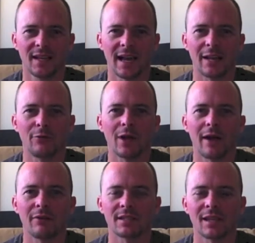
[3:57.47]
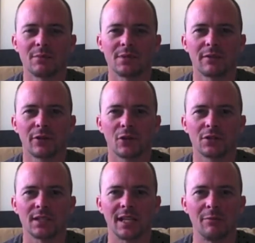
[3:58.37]
And if you're having some
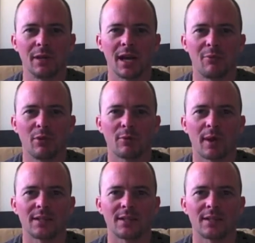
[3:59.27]
difficulty keeping up with my